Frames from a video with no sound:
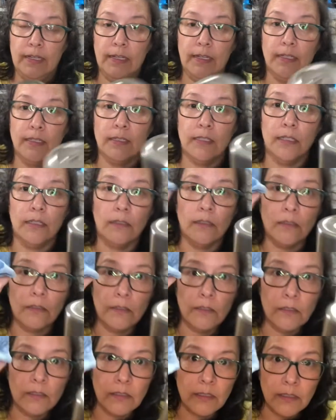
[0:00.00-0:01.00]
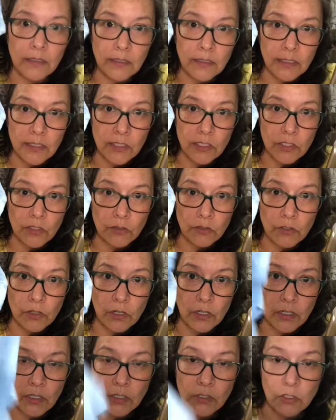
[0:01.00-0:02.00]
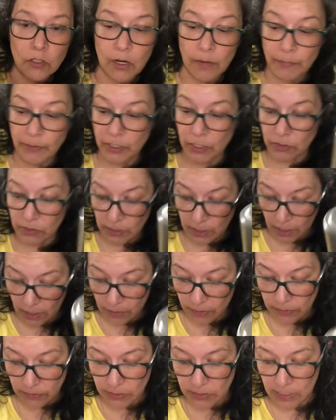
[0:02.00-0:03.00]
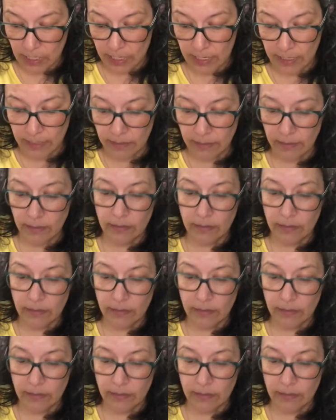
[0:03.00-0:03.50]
See, look, it's still dark. So now I'm gonna use the other side.